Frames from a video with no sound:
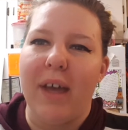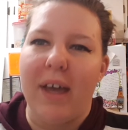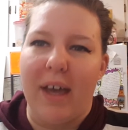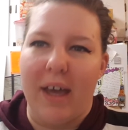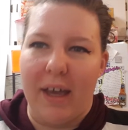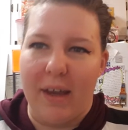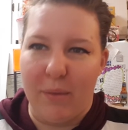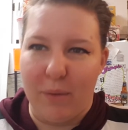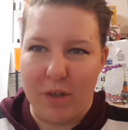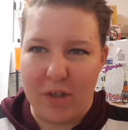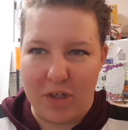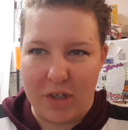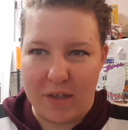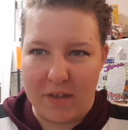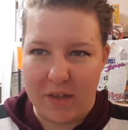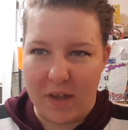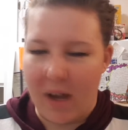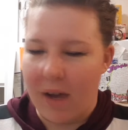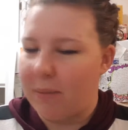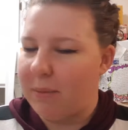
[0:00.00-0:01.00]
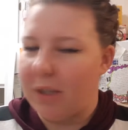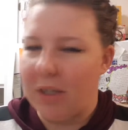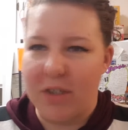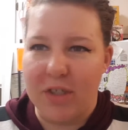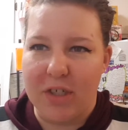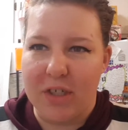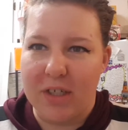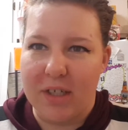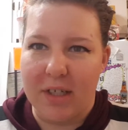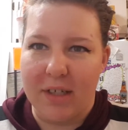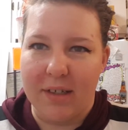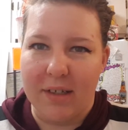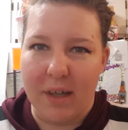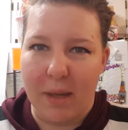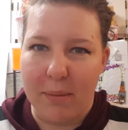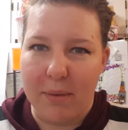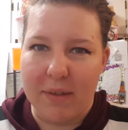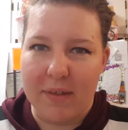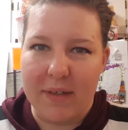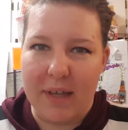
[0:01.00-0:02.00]
and when she saw me, she did a
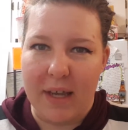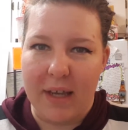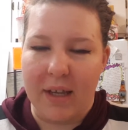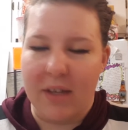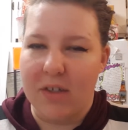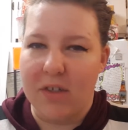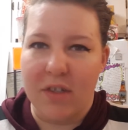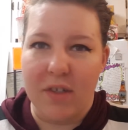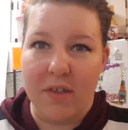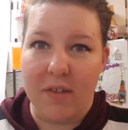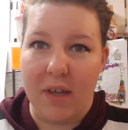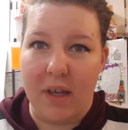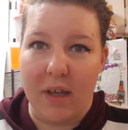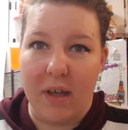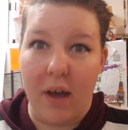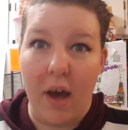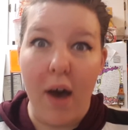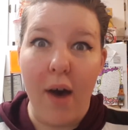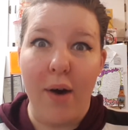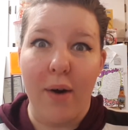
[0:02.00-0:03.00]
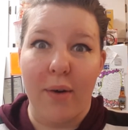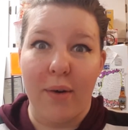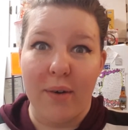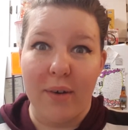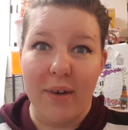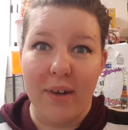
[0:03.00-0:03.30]
double take and she's like, "Oh,